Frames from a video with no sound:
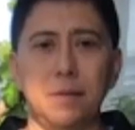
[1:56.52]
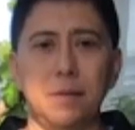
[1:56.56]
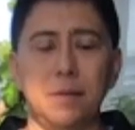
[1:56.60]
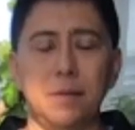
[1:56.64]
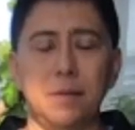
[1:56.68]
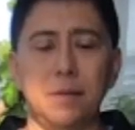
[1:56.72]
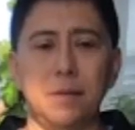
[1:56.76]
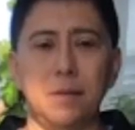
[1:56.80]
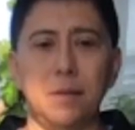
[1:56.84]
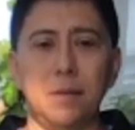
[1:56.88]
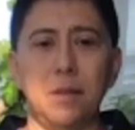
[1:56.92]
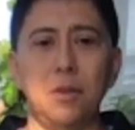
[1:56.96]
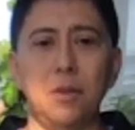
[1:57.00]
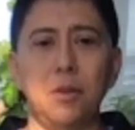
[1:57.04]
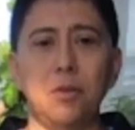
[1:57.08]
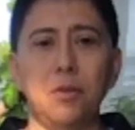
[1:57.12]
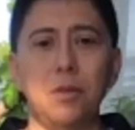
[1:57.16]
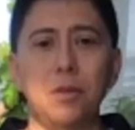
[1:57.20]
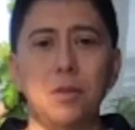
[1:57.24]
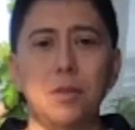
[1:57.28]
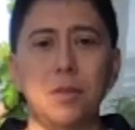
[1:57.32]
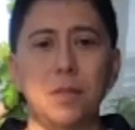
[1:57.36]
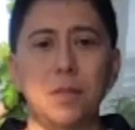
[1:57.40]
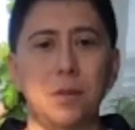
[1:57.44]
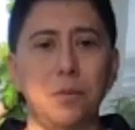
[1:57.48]

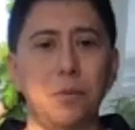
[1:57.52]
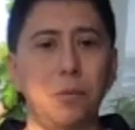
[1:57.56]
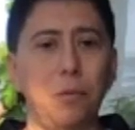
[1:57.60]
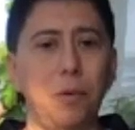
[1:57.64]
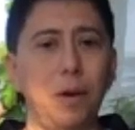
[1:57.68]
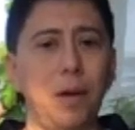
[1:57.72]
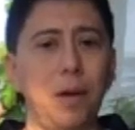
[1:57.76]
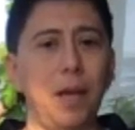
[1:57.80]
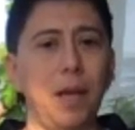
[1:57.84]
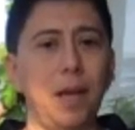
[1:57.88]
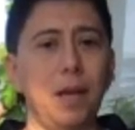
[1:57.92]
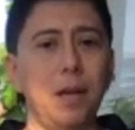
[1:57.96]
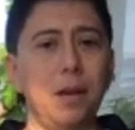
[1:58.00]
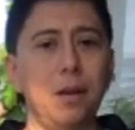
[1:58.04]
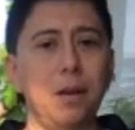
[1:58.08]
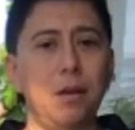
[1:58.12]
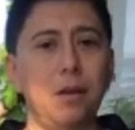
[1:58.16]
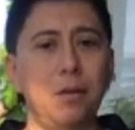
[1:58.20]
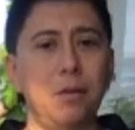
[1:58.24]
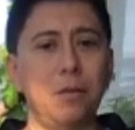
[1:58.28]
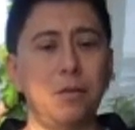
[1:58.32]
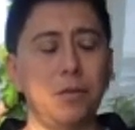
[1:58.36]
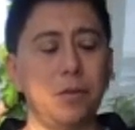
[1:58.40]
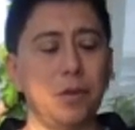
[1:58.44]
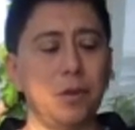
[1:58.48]
Notice the weight
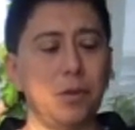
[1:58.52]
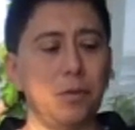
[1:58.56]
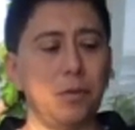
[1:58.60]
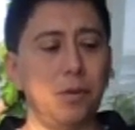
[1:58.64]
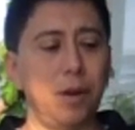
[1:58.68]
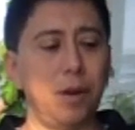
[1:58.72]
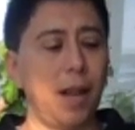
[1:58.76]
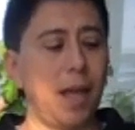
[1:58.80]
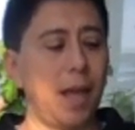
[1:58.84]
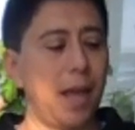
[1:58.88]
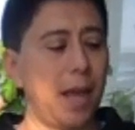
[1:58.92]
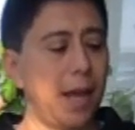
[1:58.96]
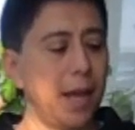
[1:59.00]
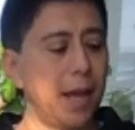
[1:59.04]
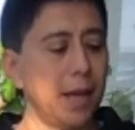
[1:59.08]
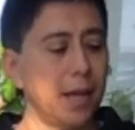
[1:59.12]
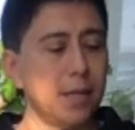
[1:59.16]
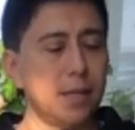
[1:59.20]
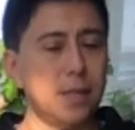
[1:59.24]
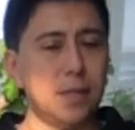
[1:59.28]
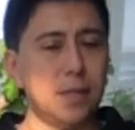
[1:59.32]
of your legs,